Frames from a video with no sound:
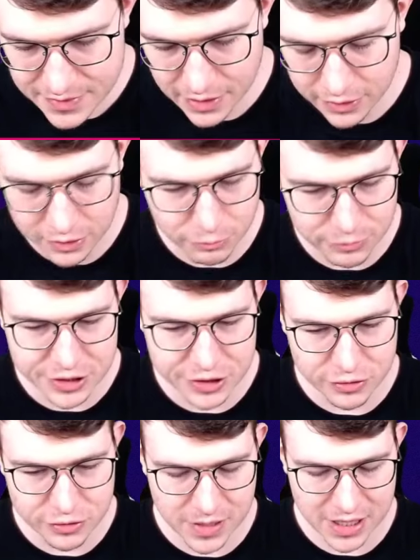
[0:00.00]
not really
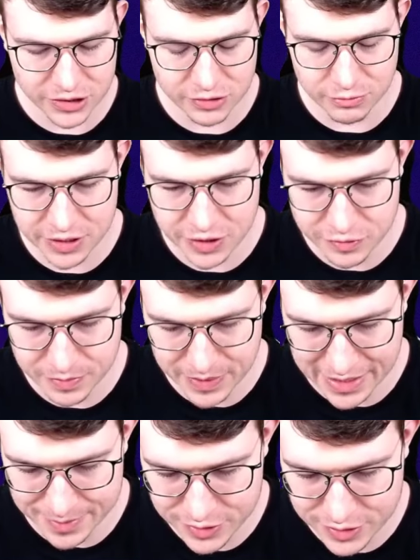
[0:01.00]
too much, not really too
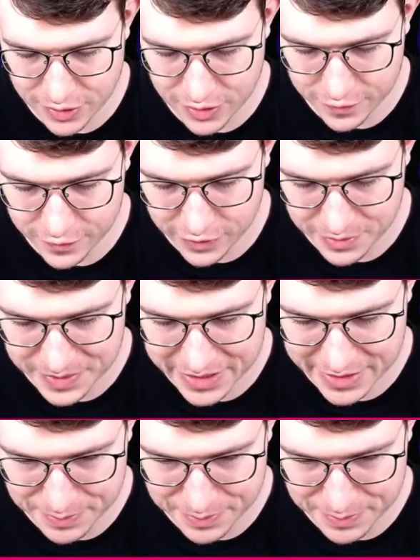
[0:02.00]
bad. I'm just gonna go for my